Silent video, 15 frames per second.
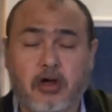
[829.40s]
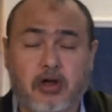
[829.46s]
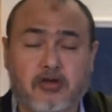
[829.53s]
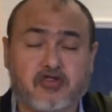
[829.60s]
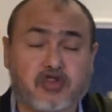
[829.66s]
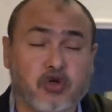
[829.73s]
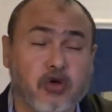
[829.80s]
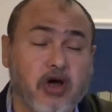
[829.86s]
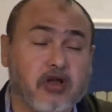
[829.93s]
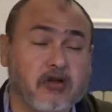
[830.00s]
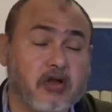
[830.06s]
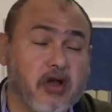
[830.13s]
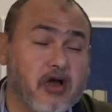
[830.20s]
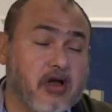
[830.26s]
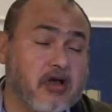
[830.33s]
So
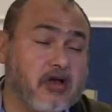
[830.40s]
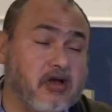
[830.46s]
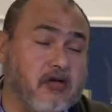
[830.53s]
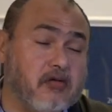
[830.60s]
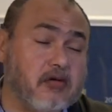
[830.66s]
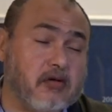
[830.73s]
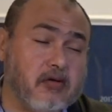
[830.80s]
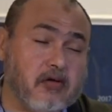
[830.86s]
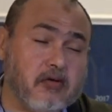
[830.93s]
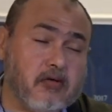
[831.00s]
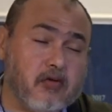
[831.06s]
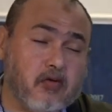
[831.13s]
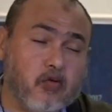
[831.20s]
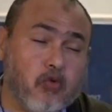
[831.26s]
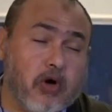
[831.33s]
Allah,
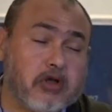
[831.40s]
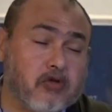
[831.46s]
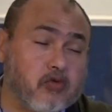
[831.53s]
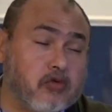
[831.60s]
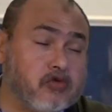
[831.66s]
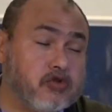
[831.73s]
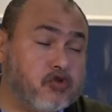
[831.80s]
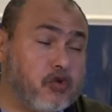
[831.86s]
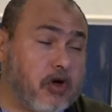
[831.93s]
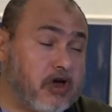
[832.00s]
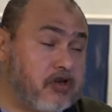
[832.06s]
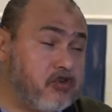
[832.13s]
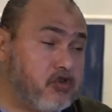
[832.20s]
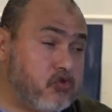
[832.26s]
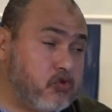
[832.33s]
what do
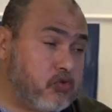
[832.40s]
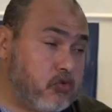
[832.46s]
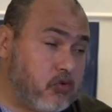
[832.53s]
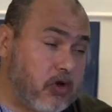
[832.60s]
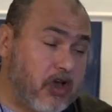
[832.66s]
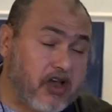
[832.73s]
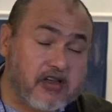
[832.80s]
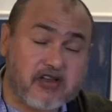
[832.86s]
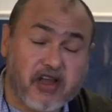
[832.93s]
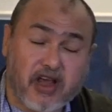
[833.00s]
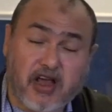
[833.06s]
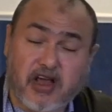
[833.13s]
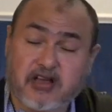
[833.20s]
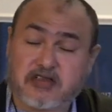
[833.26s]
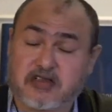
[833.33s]
I do? And
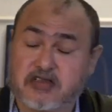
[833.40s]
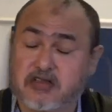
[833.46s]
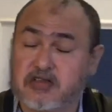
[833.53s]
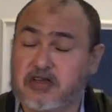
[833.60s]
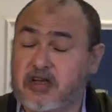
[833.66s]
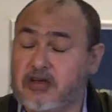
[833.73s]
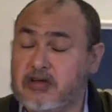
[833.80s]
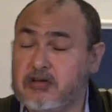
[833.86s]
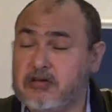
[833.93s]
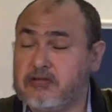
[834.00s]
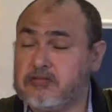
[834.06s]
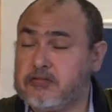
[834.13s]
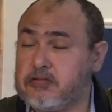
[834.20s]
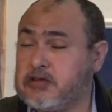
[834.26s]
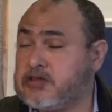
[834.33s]
the answer
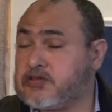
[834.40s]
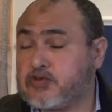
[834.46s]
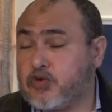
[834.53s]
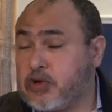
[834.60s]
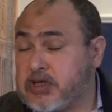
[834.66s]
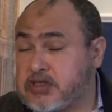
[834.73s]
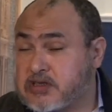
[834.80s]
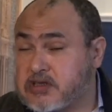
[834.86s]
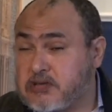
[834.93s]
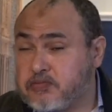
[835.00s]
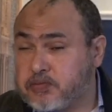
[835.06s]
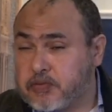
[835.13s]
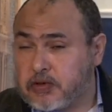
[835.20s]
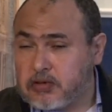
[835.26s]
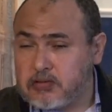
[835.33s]
is quite
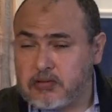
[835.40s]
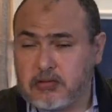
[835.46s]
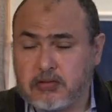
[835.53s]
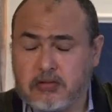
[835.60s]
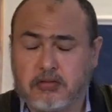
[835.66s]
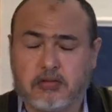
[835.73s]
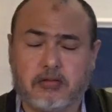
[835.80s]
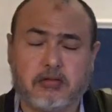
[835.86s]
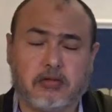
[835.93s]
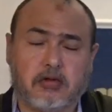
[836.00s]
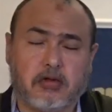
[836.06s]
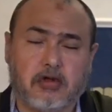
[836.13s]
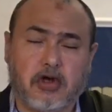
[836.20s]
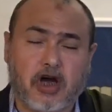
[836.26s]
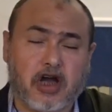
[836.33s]
simple.
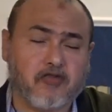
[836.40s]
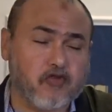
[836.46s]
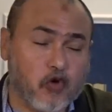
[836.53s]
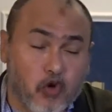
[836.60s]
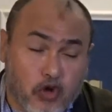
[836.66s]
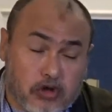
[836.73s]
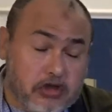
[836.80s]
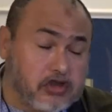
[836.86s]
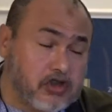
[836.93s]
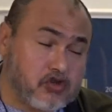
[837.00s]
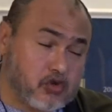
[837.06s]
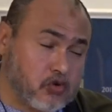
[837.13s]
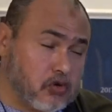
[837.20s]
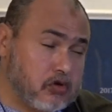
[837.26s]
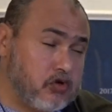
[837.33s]
I've already
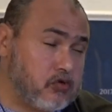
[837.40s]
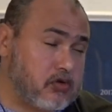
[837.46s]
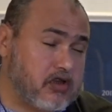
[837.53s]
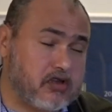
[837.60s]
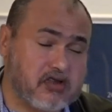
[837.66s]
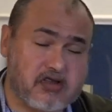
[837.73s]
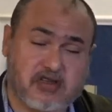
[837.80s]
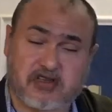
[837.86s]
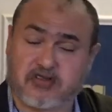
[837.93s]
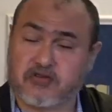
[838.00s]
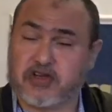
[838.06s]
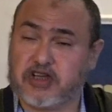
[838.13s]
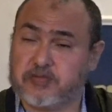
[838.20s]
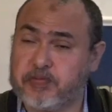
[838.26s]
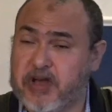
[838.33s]
told you there's a
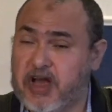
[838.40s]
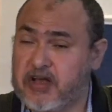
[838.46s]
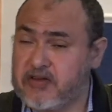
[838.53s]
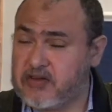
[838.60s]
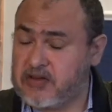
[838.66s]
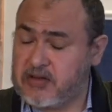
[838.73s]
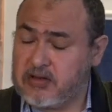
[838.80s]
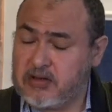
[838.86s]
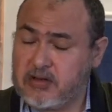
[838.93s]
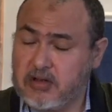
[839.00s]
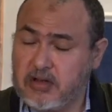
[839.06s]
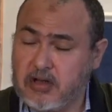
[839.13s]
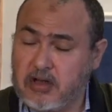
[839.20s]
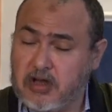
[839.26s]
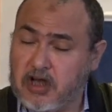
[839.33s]
straight path.
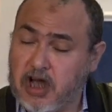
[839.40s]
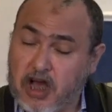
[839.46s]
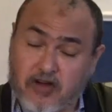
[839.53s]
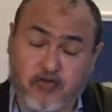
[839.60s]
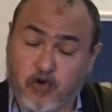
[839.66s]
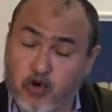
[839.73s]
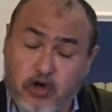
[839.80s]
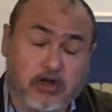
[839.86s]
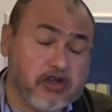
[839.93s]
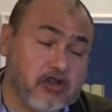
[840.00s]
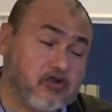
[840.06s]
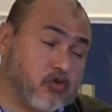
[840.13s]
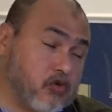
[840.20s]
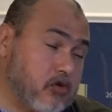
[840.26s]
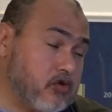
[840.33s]
I've
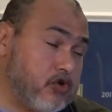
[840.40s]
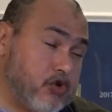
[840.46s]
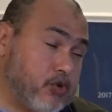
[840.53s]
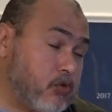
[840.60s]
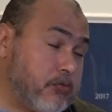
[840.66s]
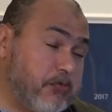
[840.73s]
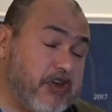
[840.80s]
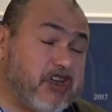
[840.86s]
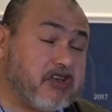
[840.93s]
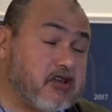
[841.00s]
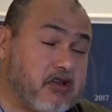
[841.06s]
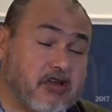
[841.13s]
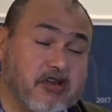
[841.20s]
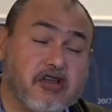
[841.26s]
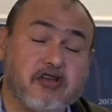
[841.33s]
already told you
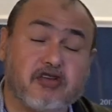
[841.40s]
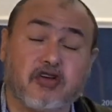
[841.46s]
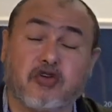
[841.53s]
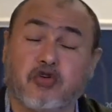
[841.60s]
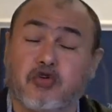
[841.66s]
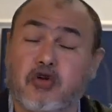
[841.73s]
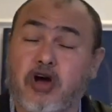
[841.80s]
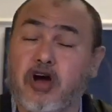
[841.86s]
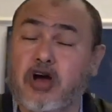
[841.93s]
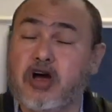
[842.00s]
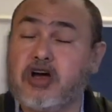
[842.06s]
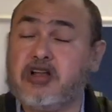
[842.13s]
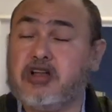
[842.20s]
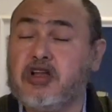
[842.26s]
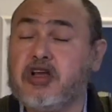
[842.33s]
repeatedly in the
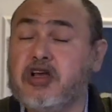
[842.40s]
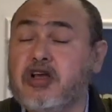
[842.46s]
Quran